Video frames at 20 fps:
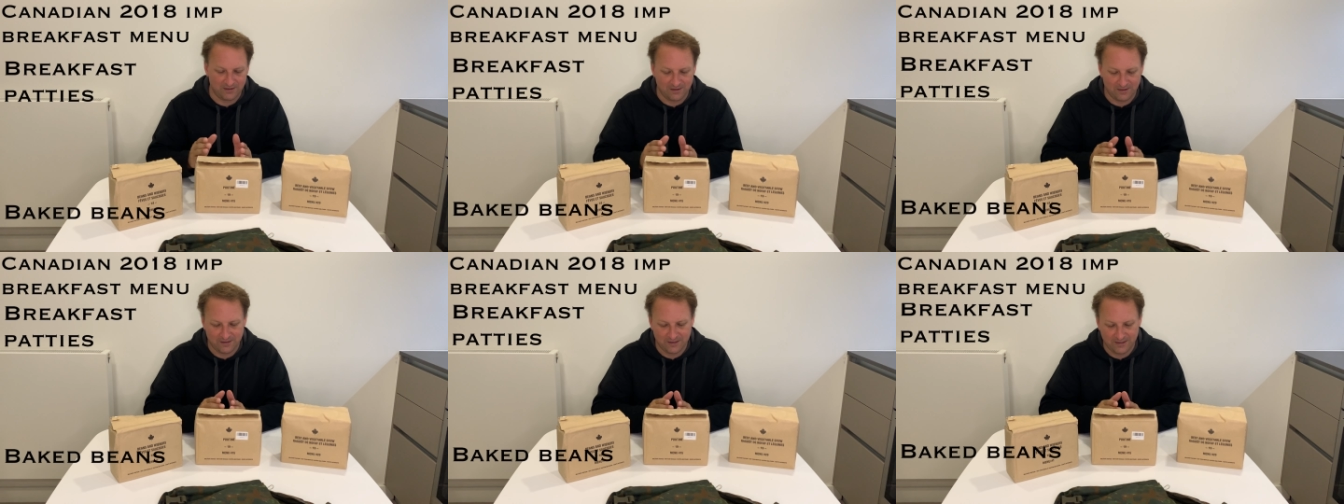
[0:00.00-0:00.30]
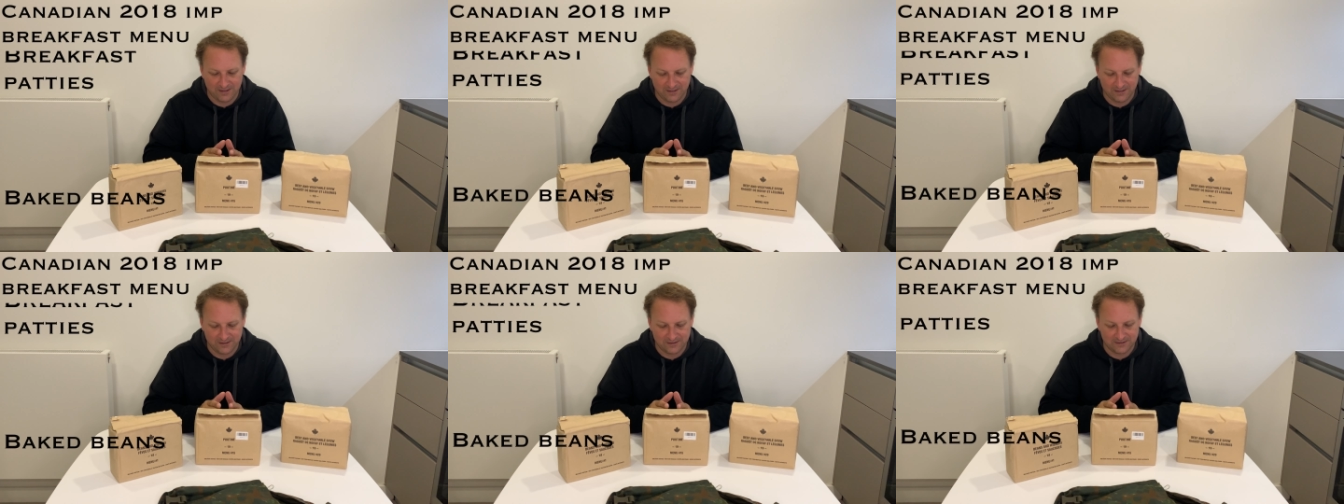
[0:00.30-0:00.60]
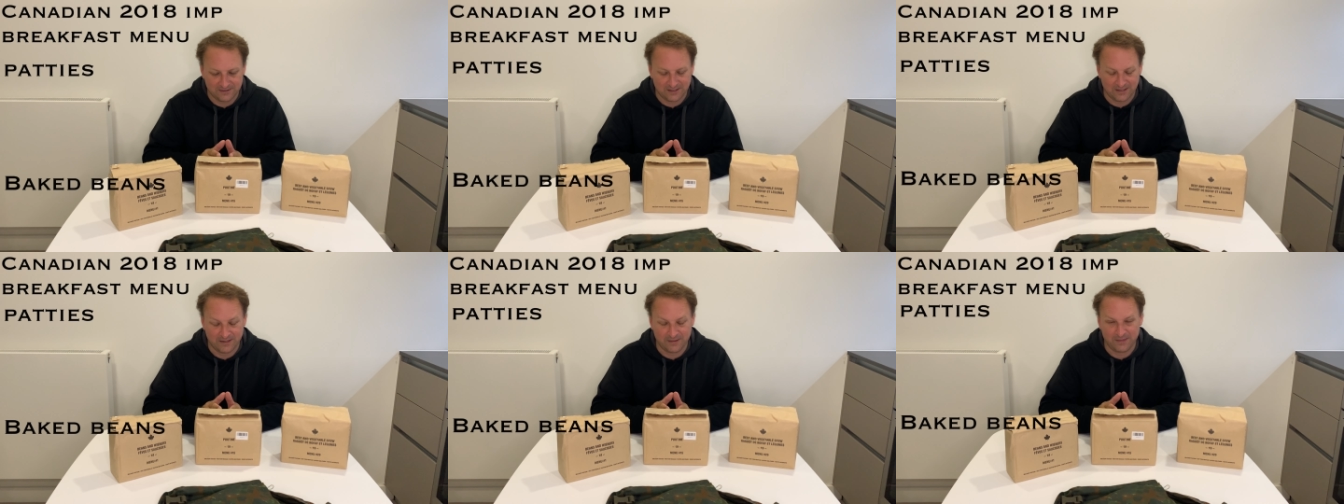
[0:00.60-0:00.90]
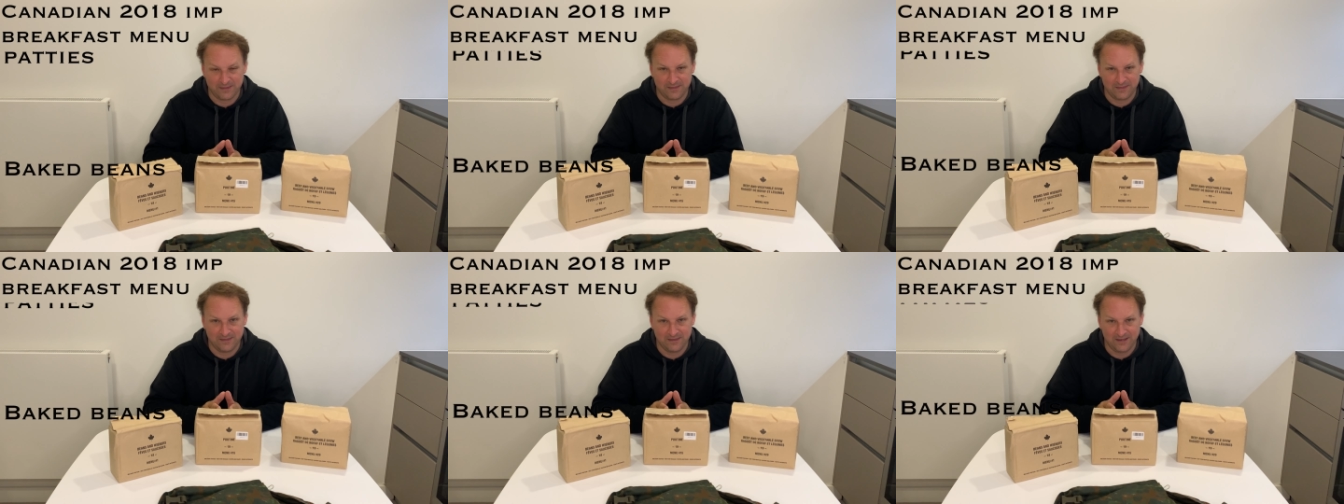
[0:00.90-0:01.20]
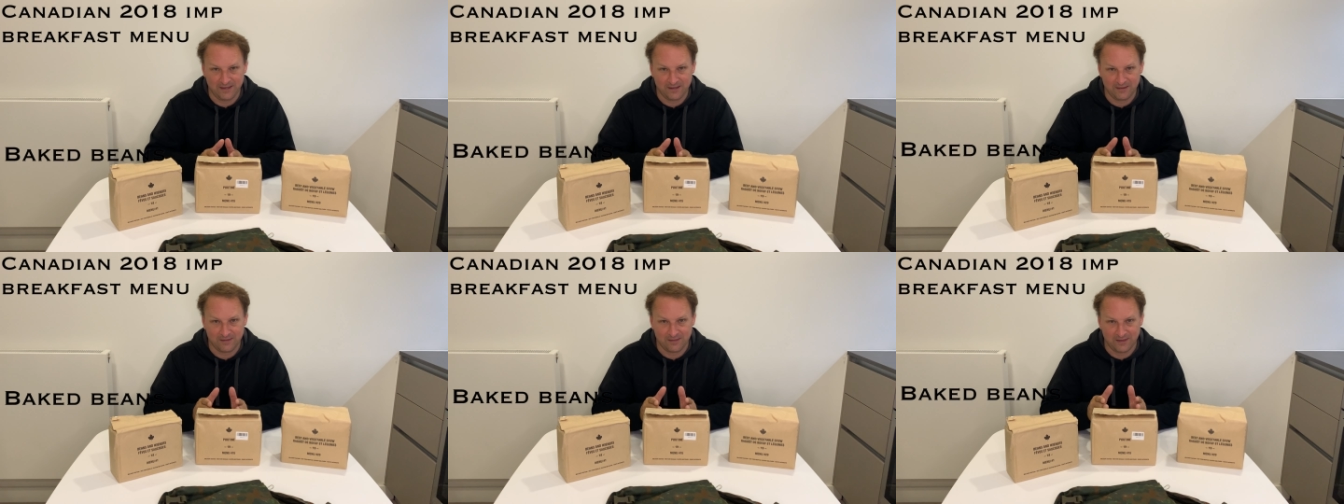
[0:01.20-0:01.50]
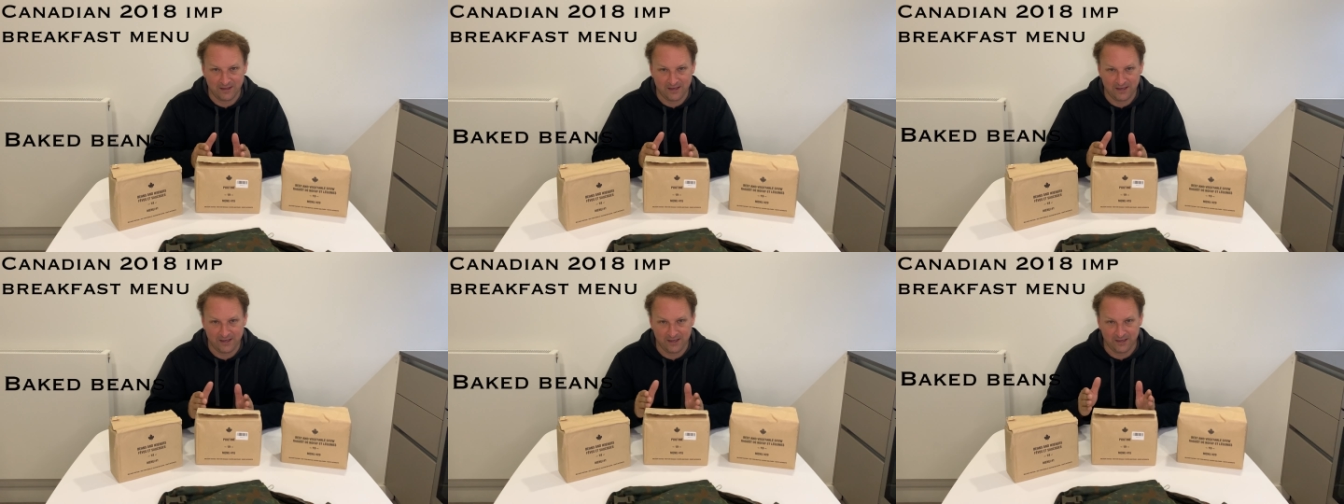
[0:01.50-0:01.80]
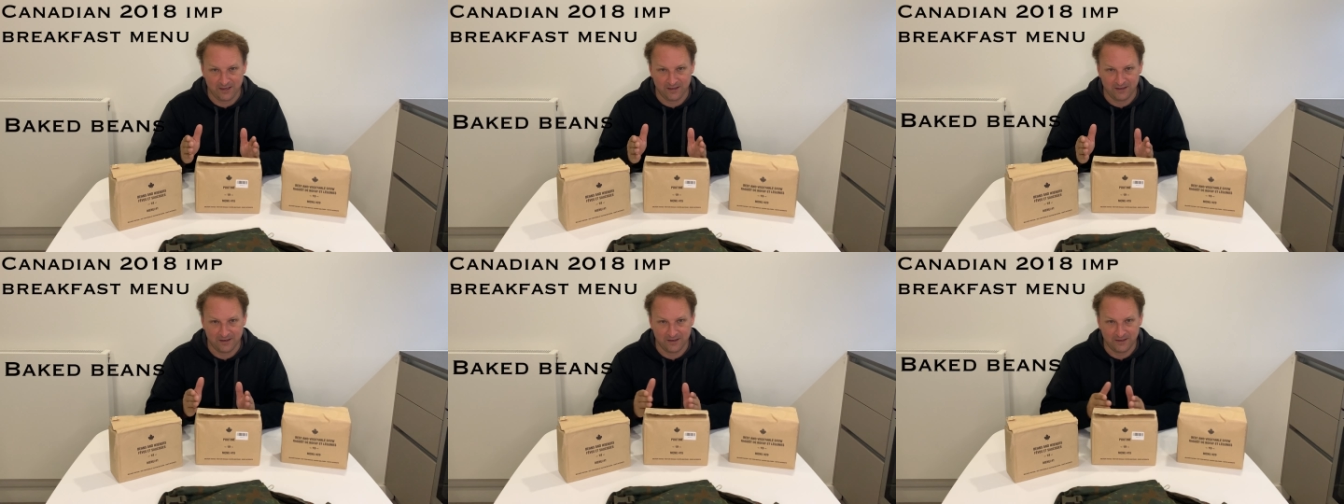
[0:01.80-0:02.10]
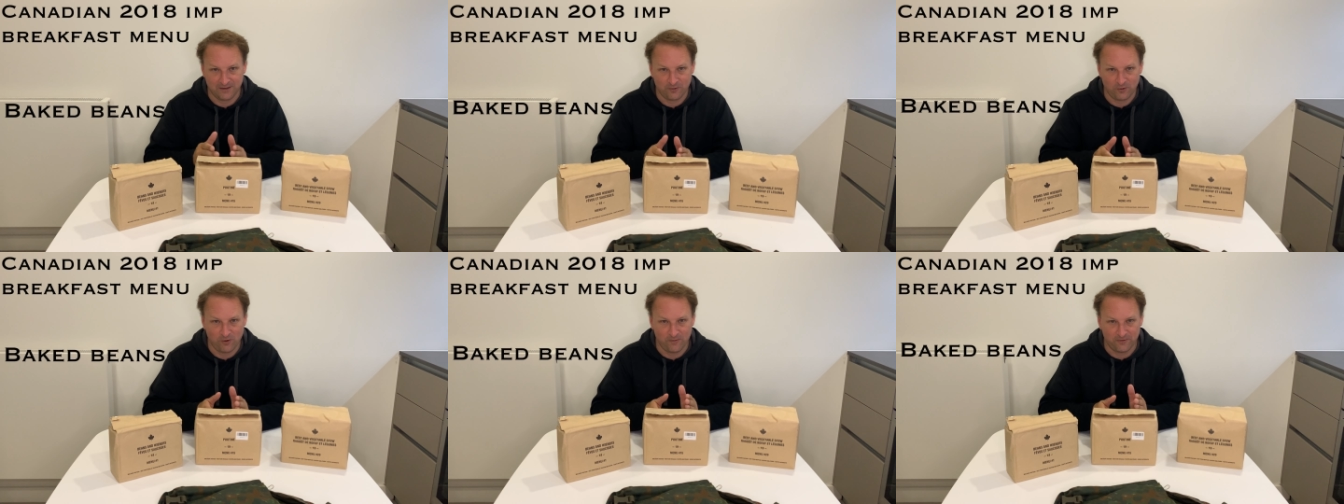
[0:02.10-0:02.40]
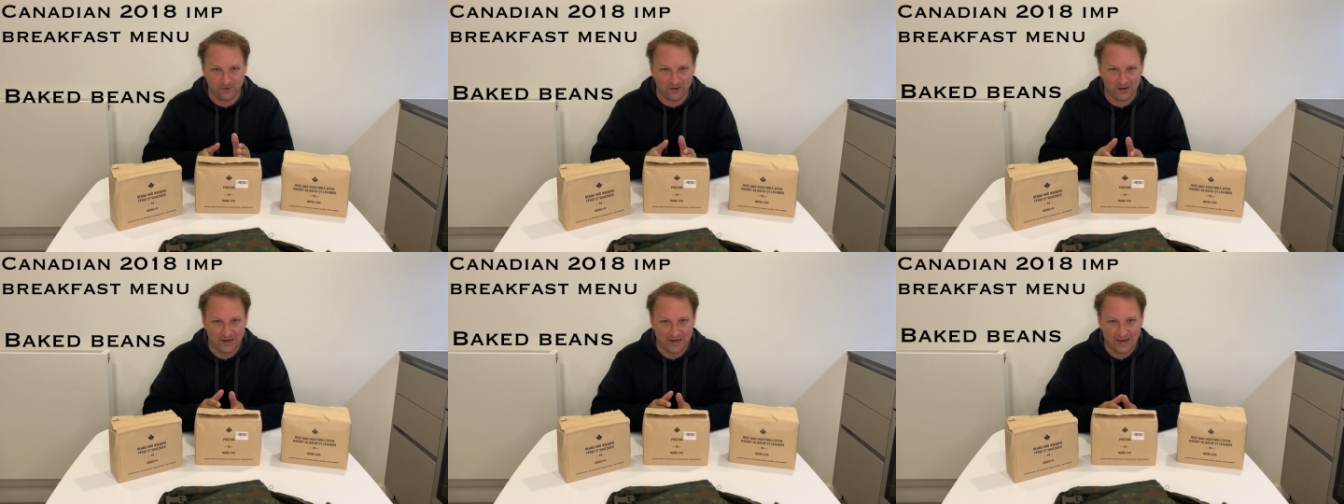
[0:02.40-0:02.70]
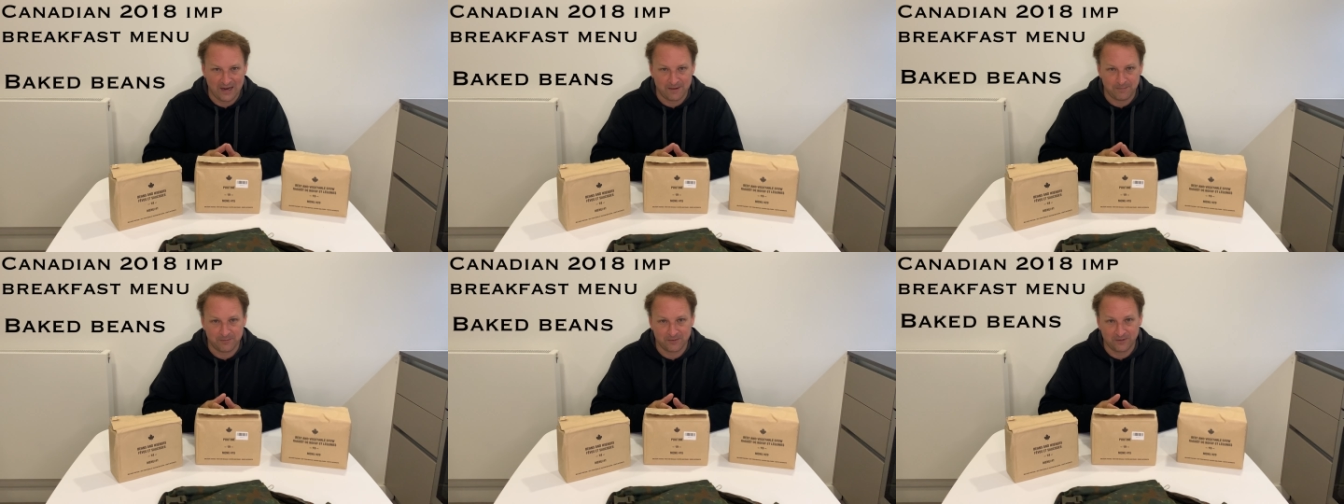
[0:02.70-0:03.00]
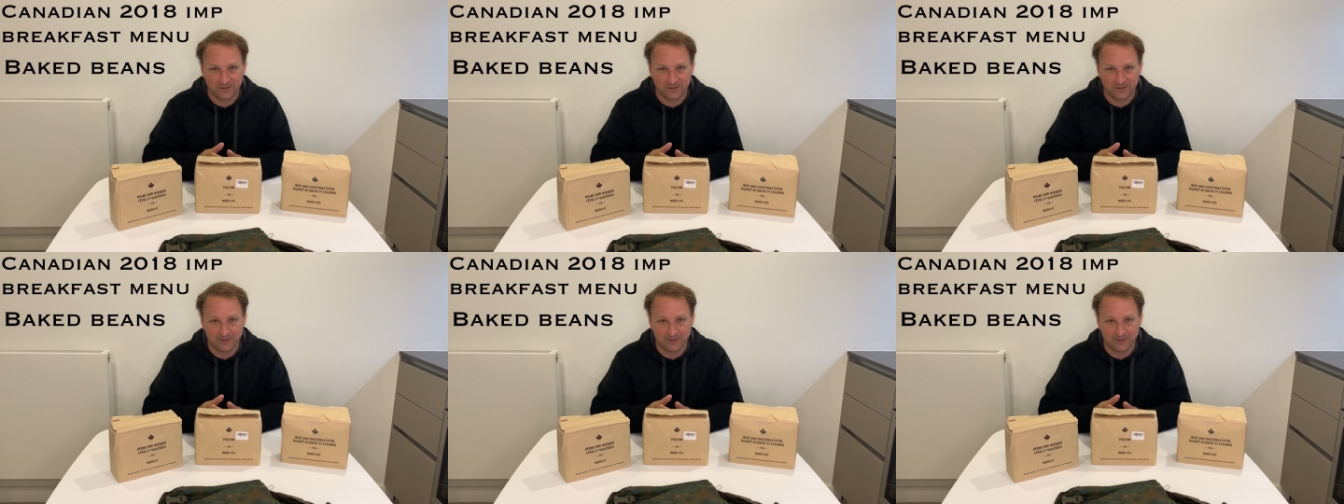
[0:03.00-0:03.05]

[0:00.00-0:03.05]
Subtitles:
I think they overlap.